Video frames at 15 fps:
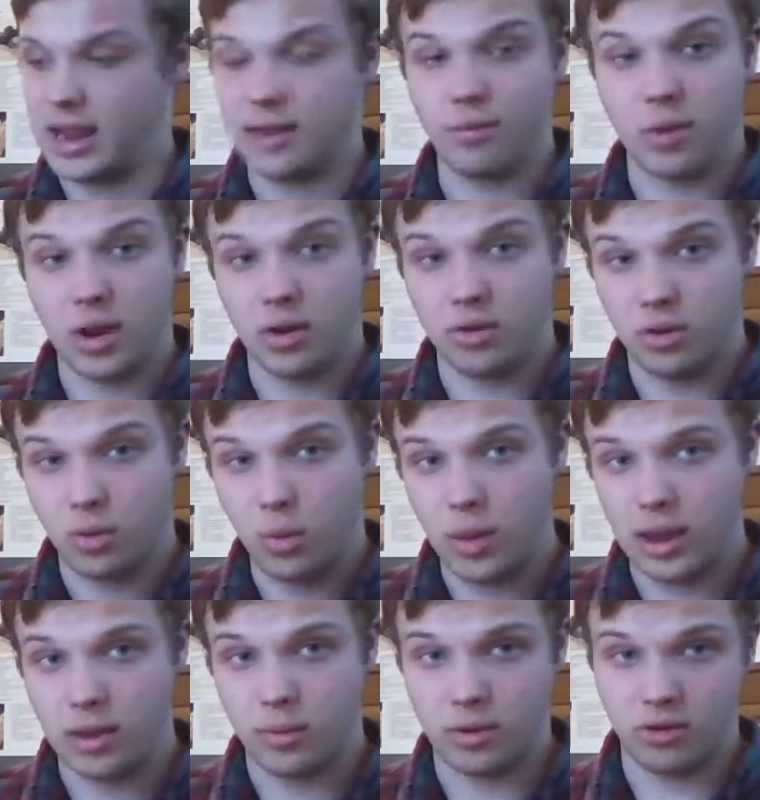And if we go too
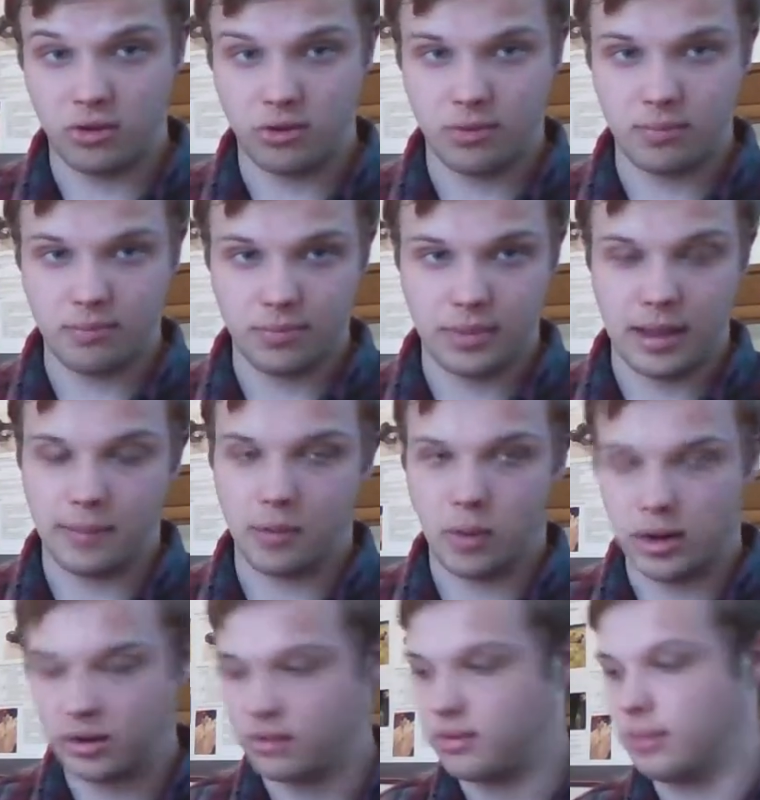quick, which I'm
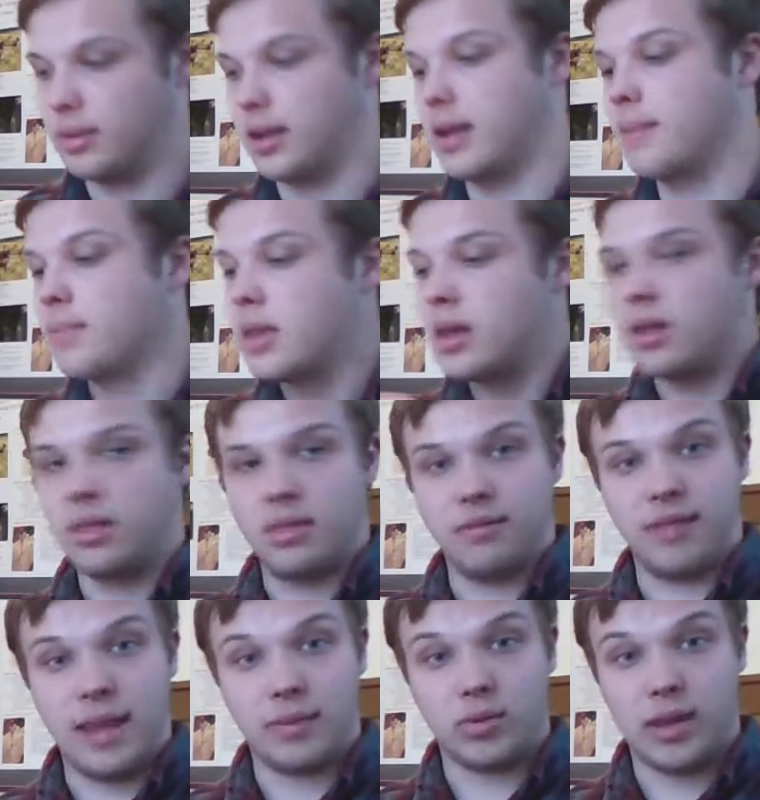going to simulate,
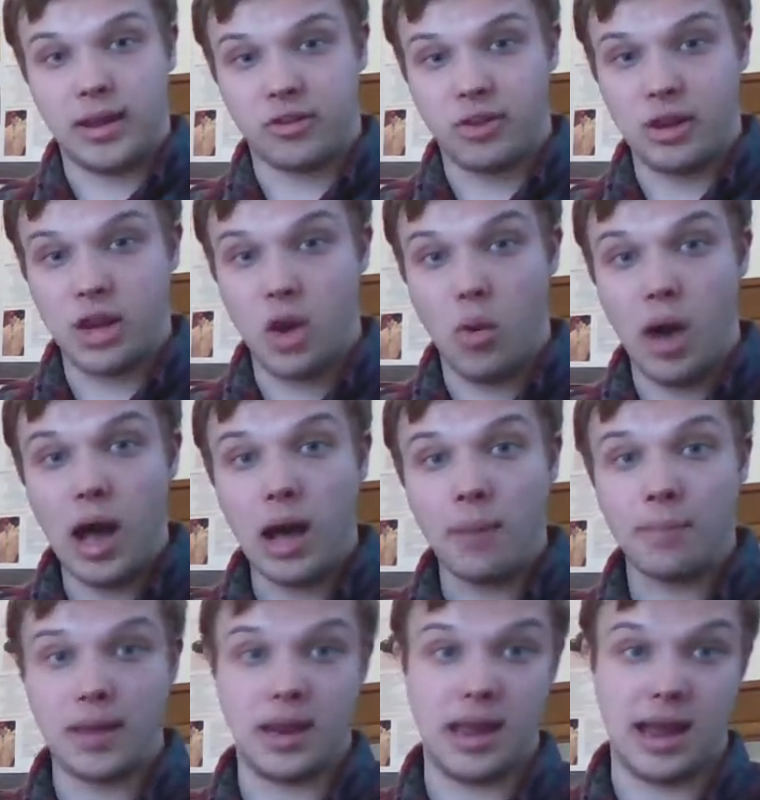the flaps will actually go
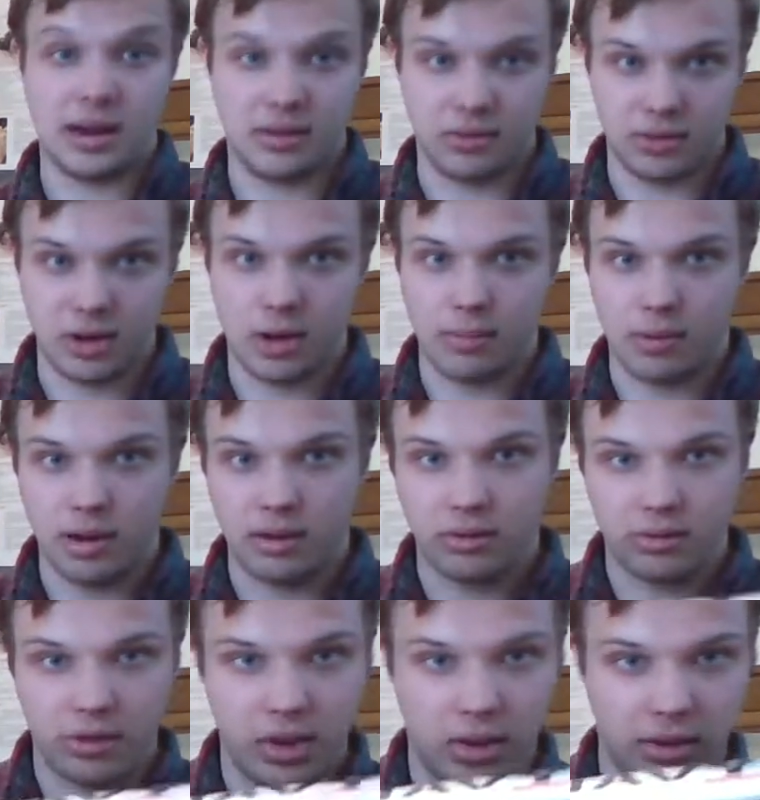up and act as an air brake.
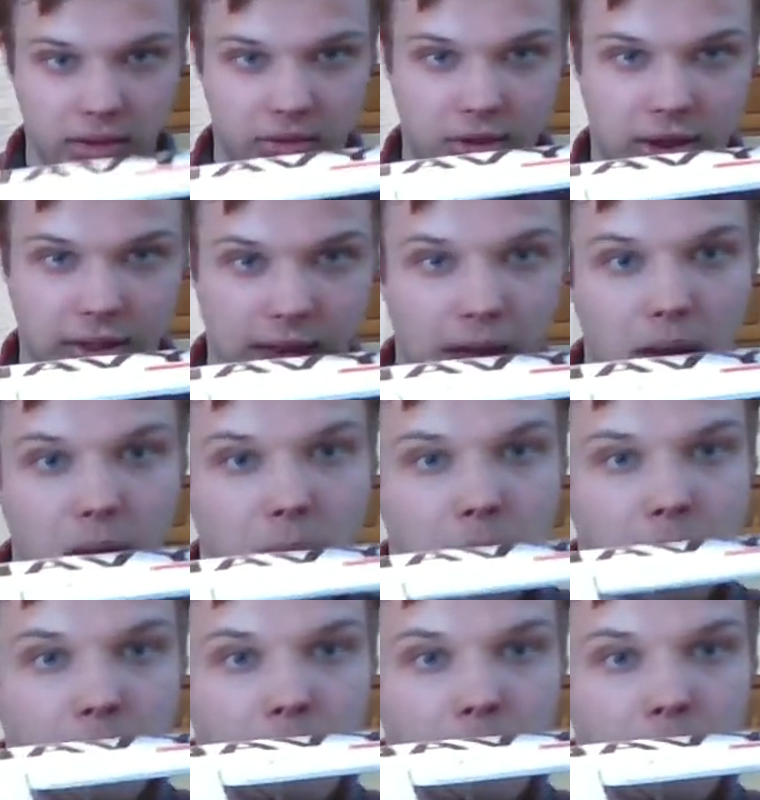So let's try that.